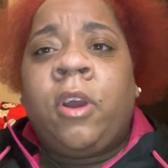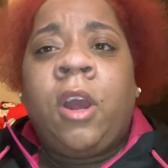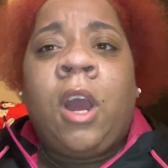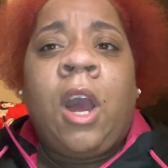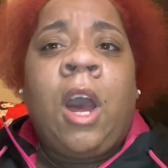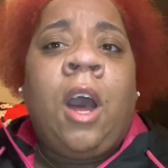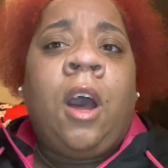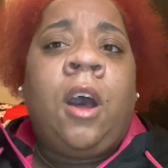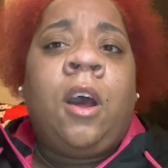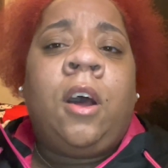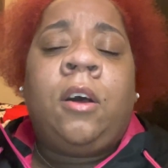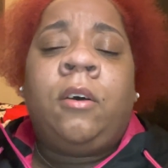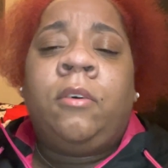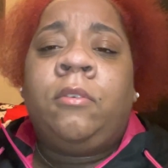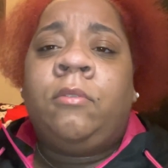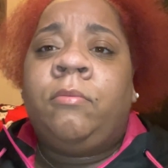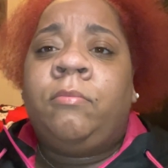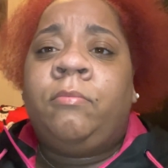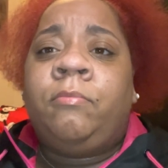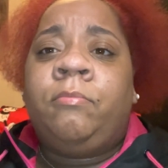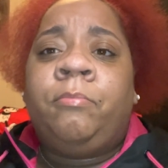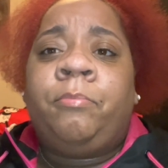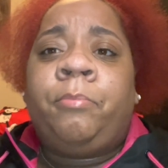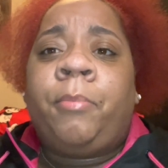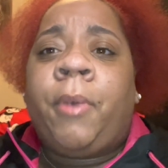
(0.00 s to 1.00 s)
I'll
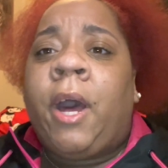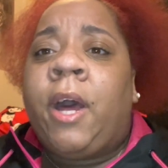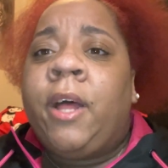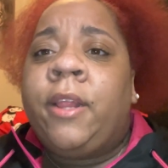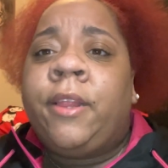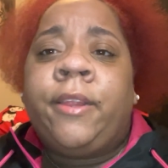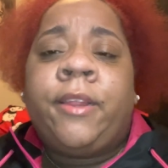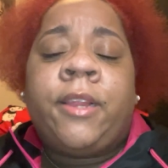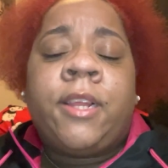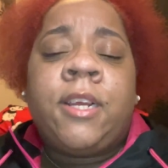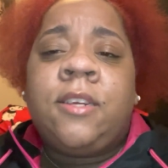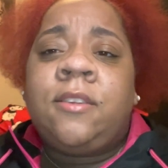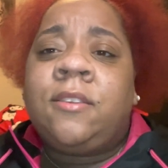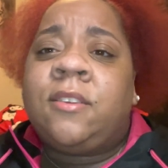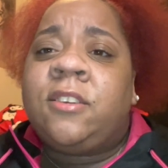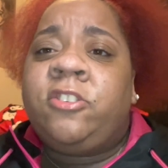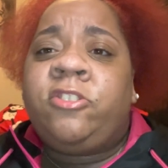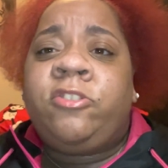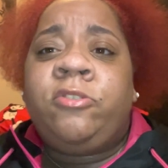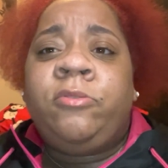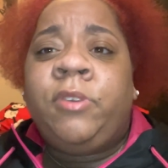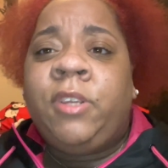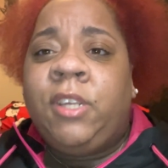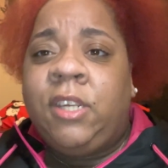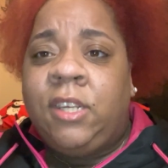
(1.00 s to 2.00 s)
buy the things that
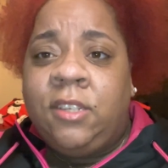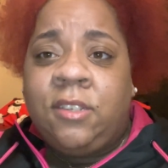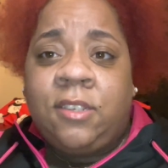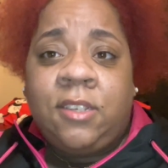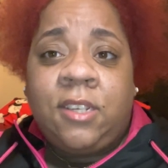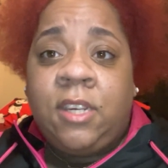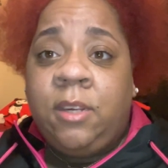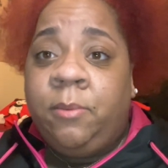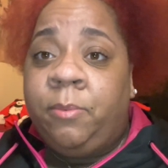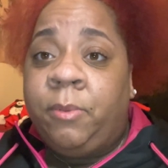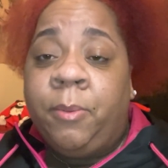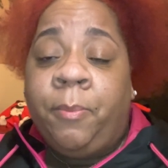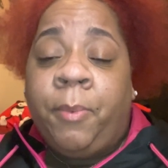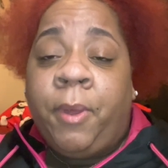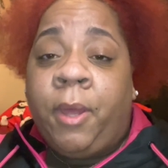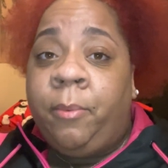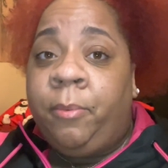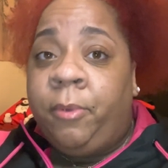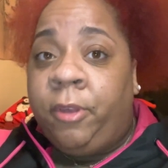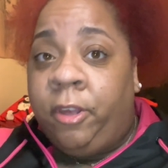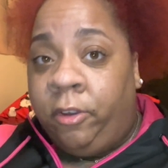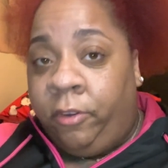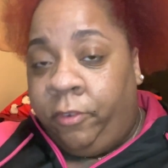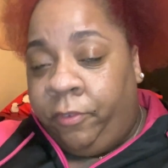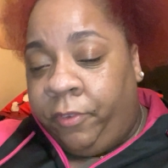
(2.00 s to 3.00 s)
you need to keep the
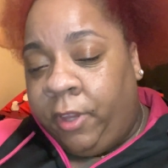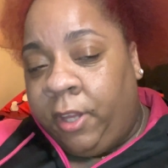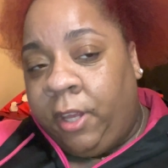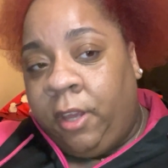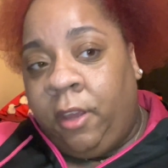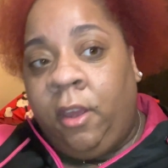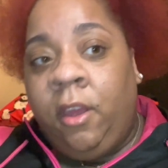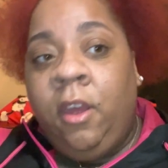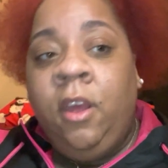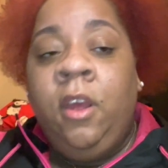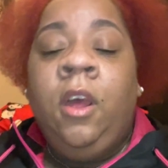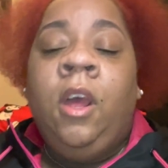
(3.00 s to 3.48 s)
baby over there.